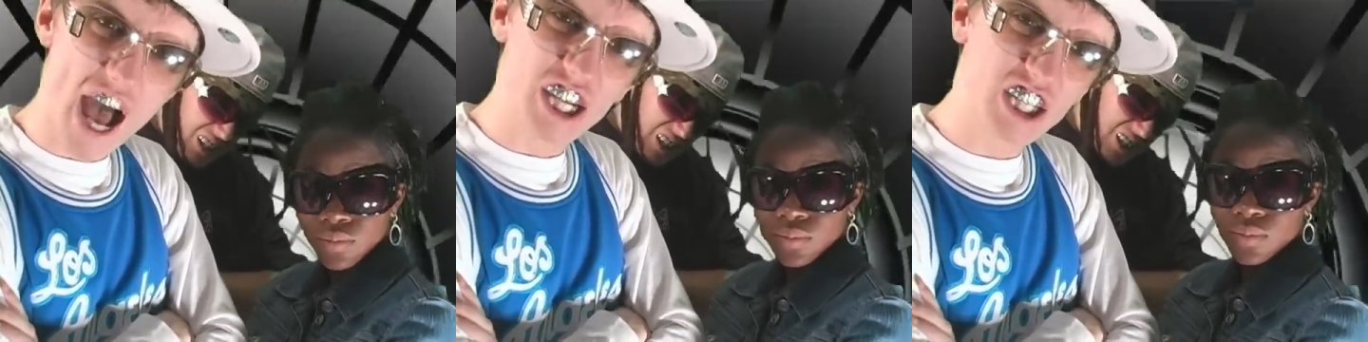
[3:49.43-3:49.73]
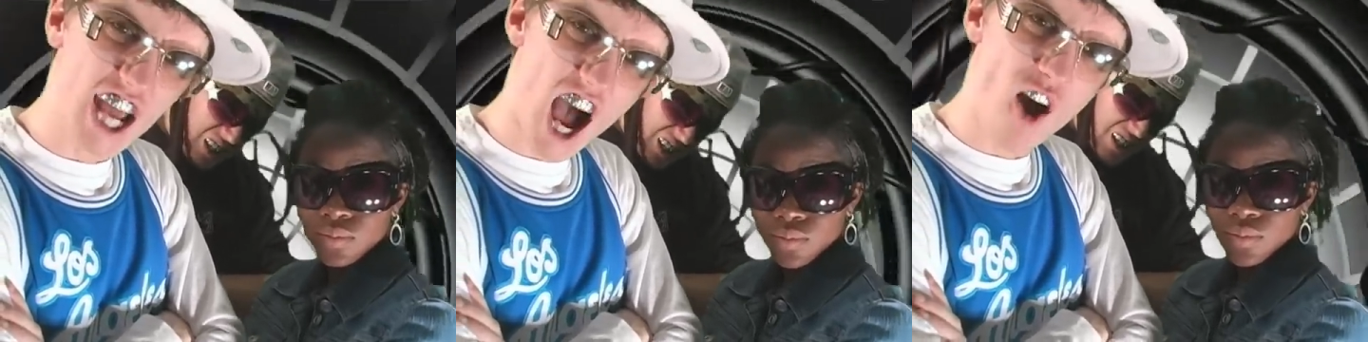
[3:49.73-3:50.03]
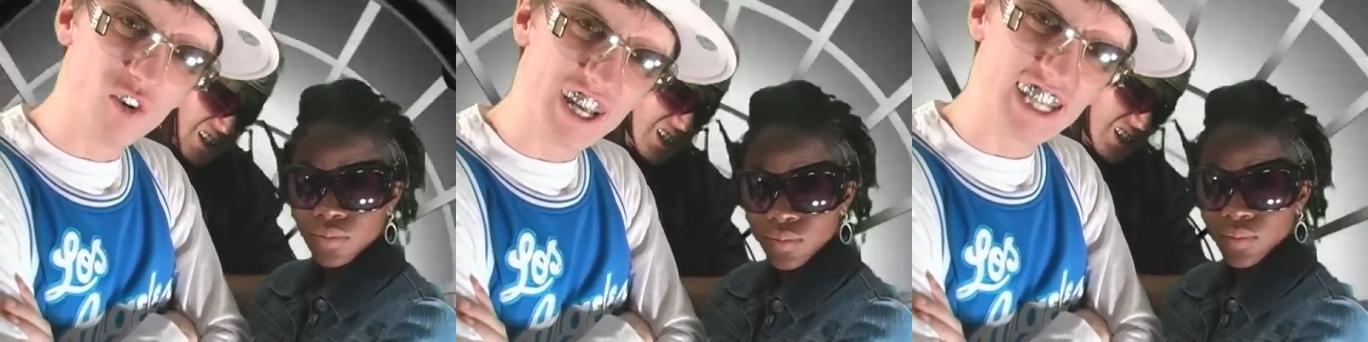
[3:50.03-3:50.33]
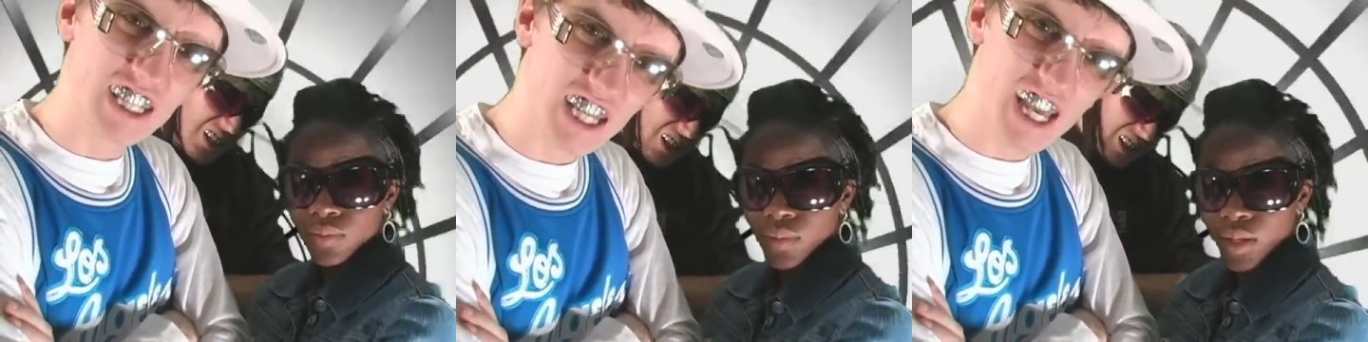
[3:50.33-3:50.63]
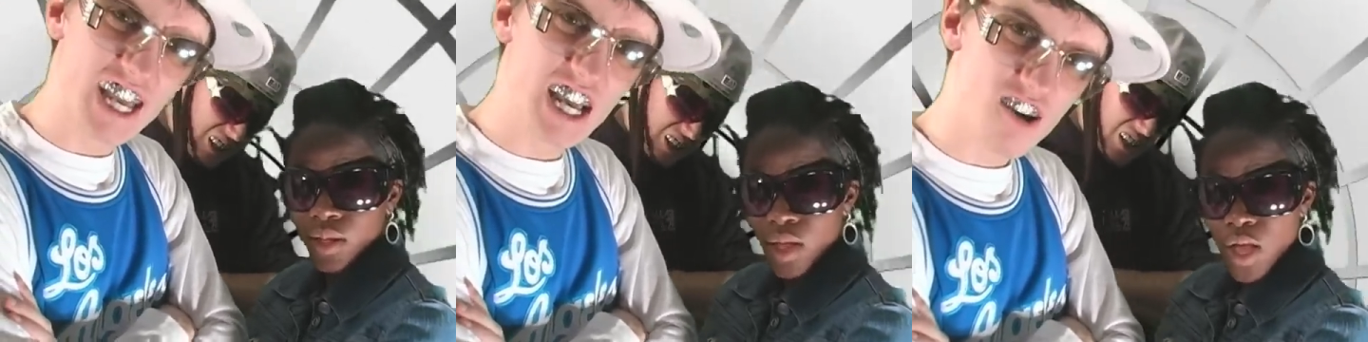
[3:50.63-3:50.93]
Speaker 1: my shawties
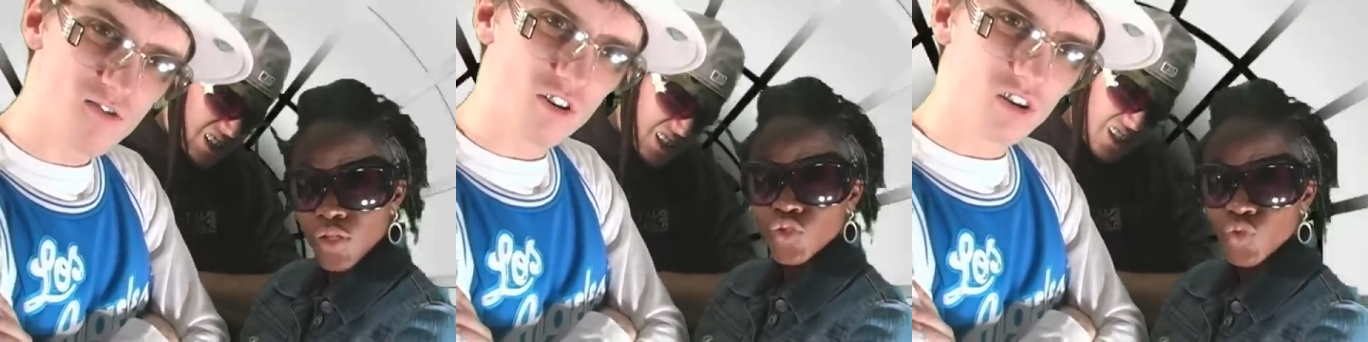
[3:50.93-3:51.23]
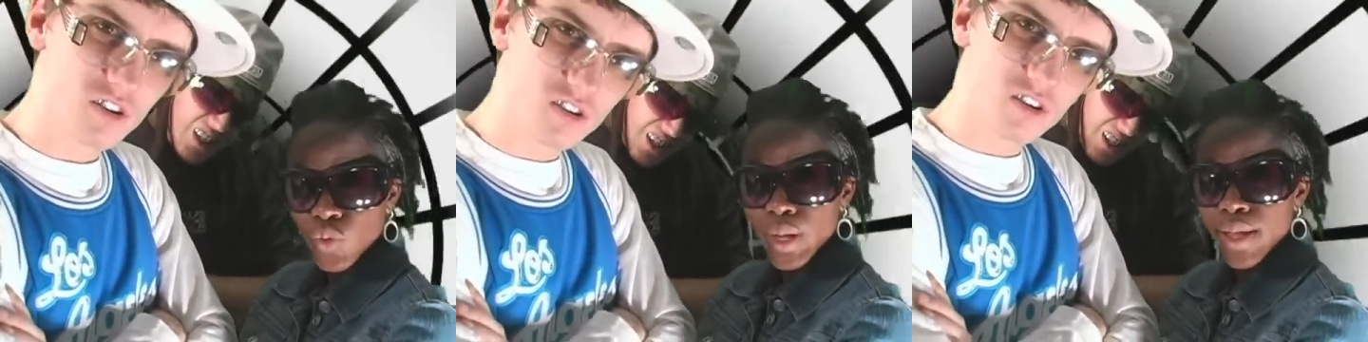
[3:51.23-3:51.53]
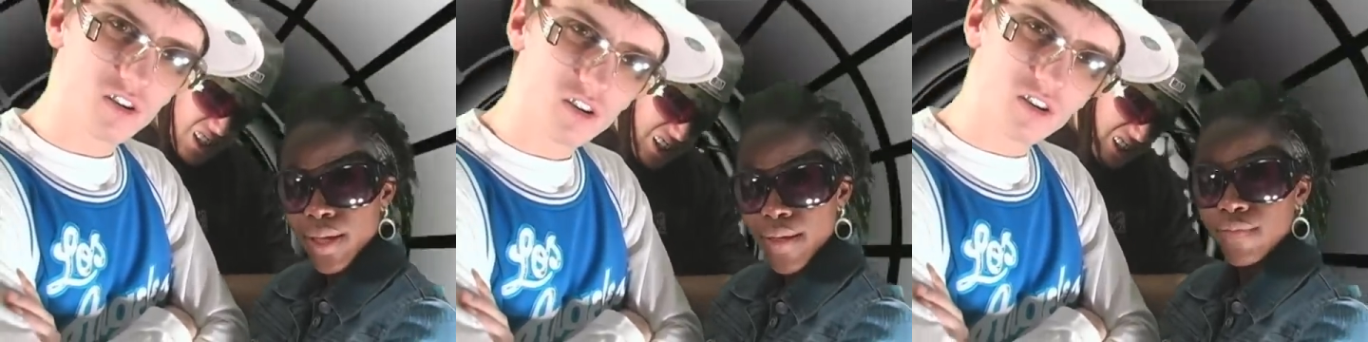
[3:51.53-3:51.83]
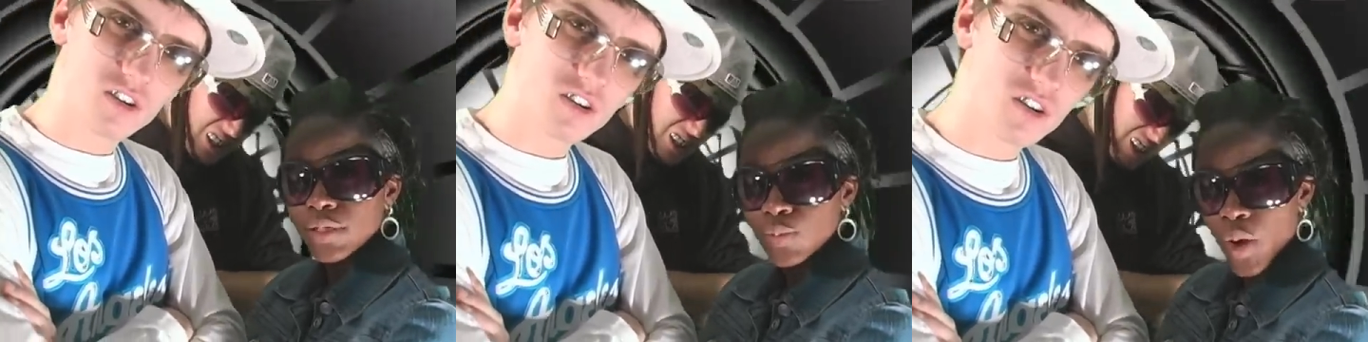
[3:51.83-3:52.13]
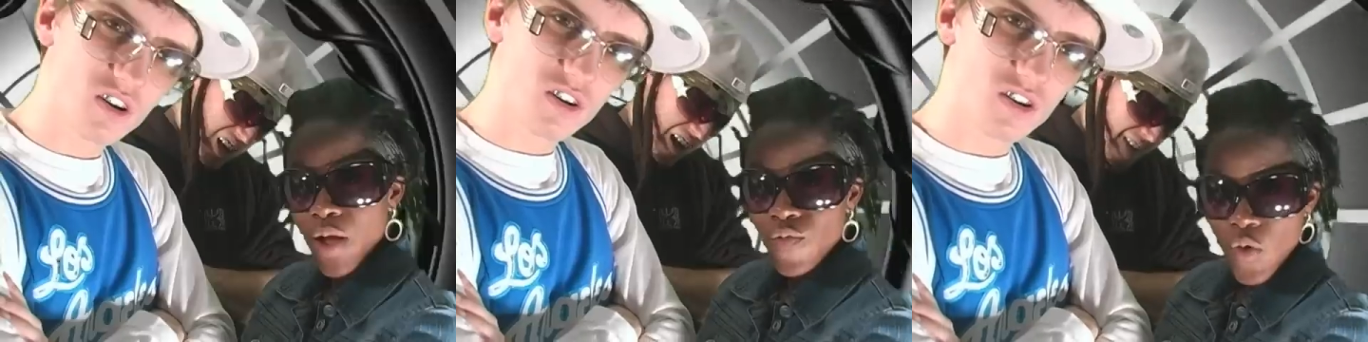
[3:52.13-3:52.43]
see.
Speaker 2: Drinking
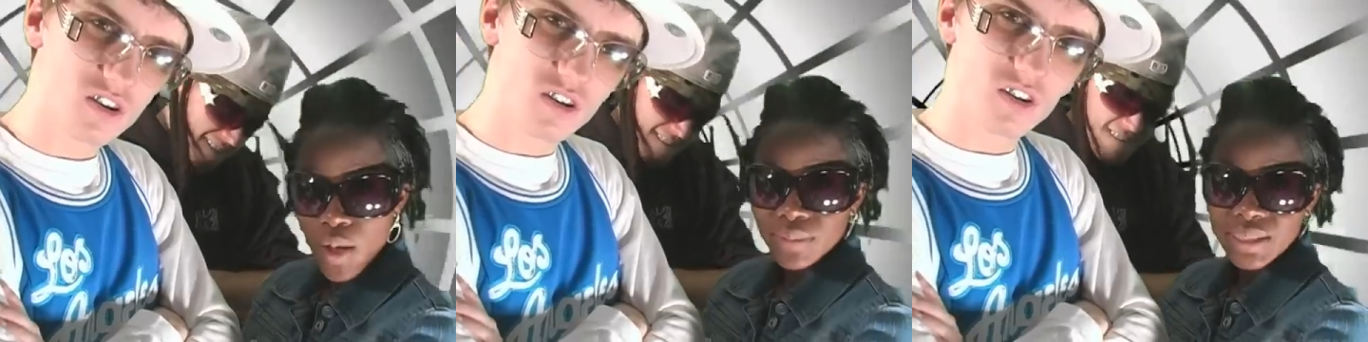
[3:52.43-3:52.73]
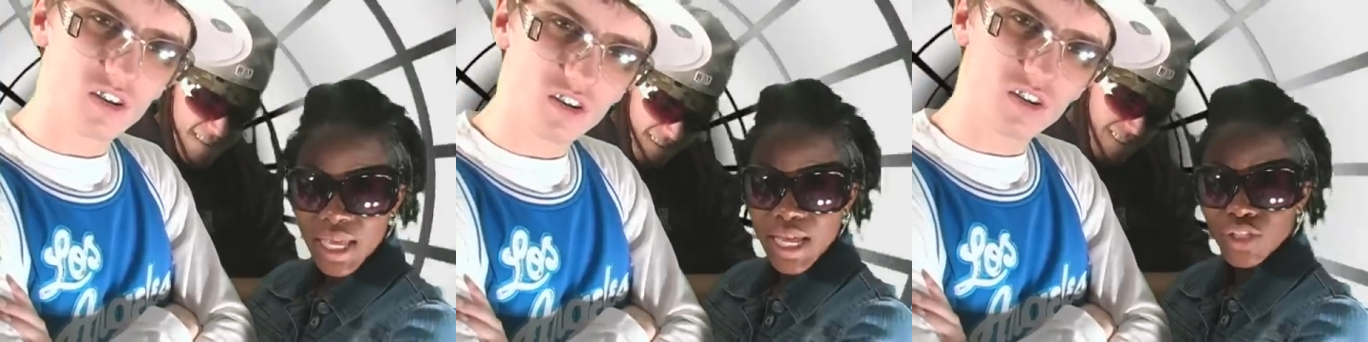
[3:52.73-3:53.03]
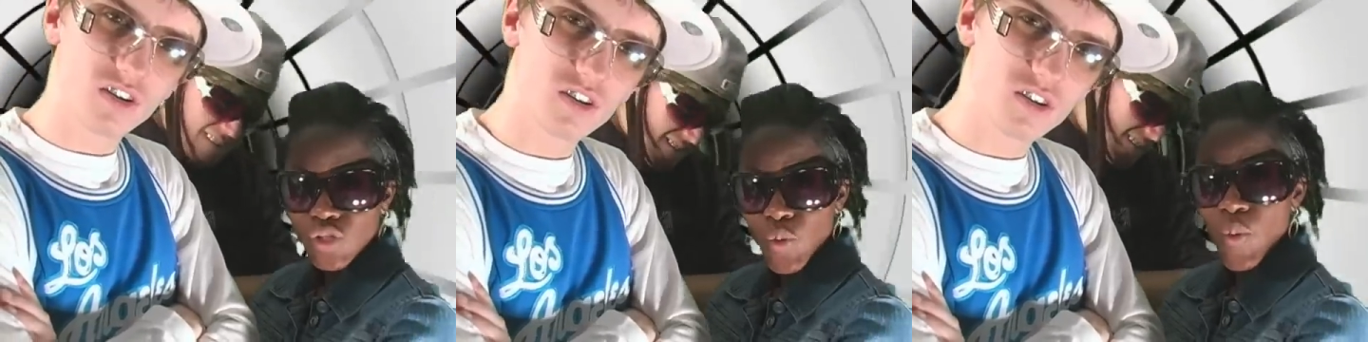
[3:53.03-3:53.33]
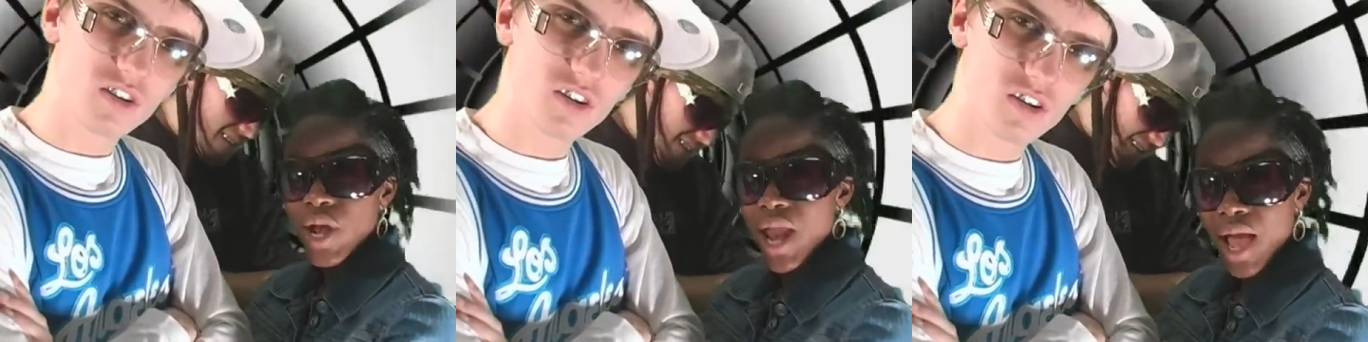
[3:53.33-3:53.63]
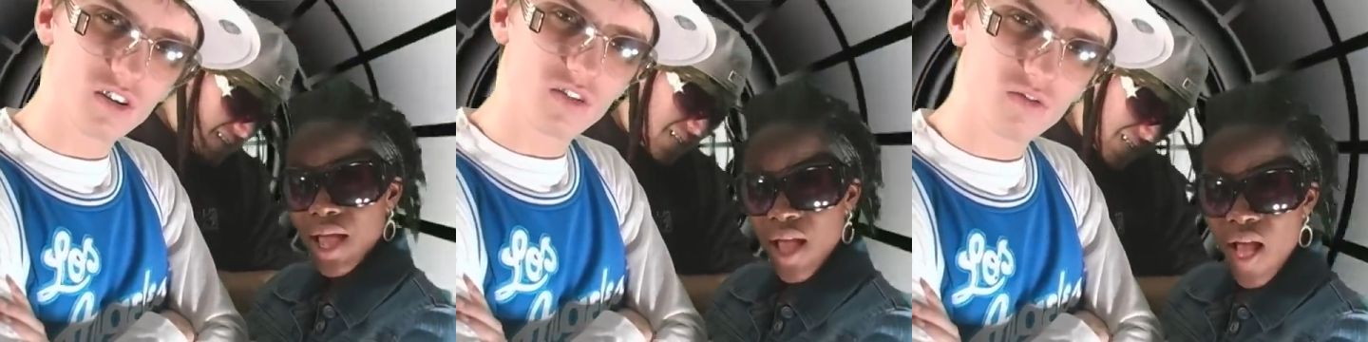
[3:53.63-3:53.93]
Sprite from day to
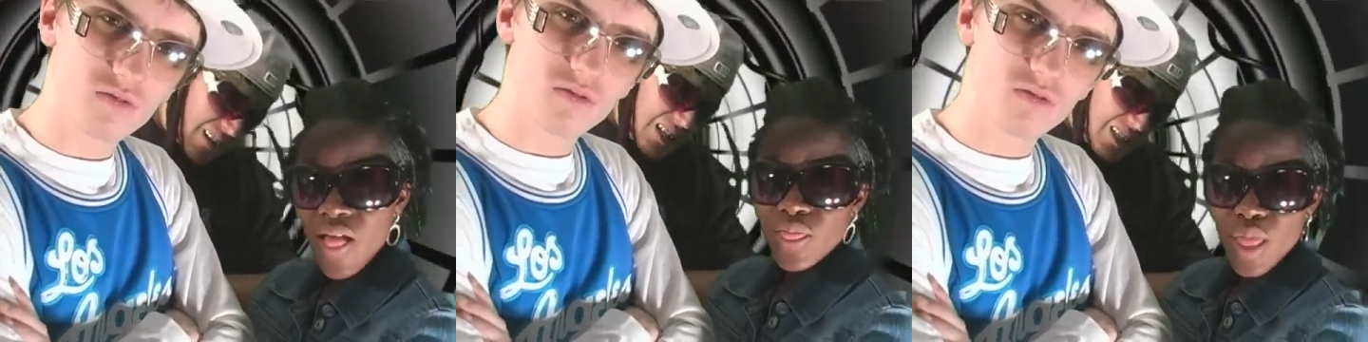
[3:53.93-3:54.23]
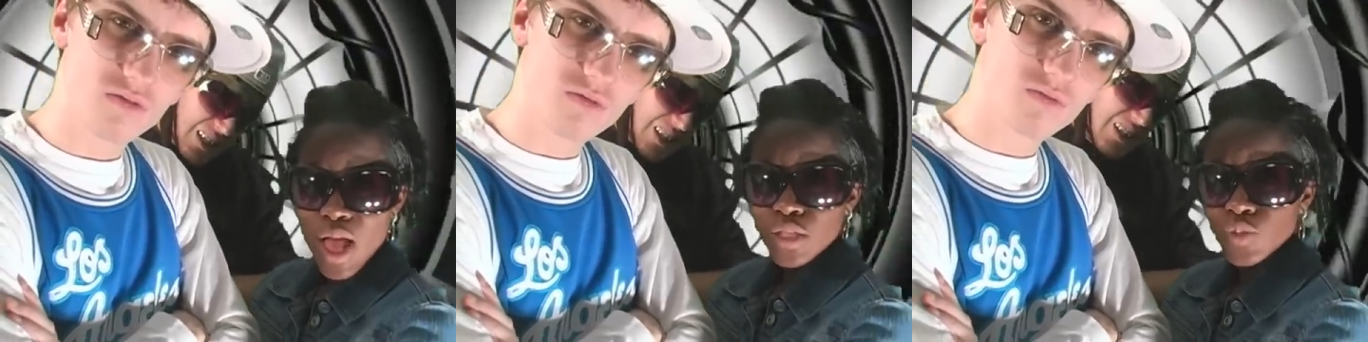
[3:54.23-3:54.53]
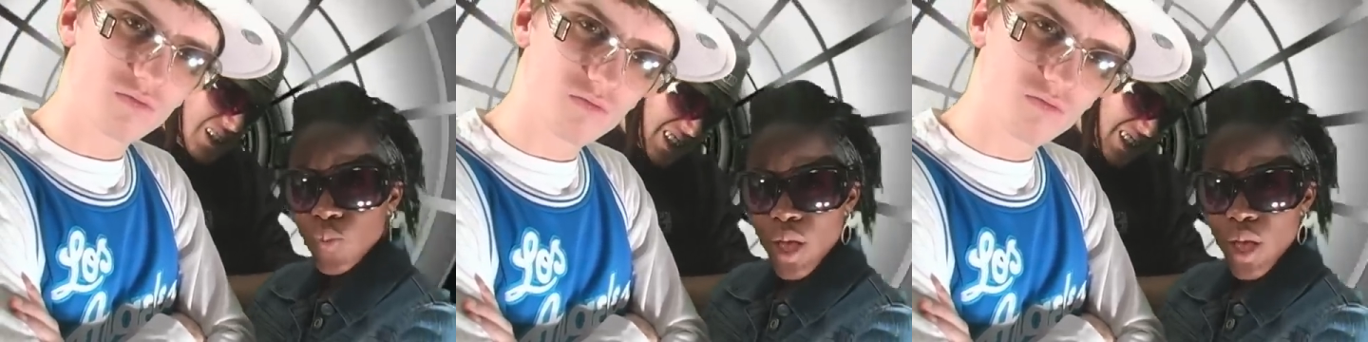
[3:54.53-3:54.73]
night, that's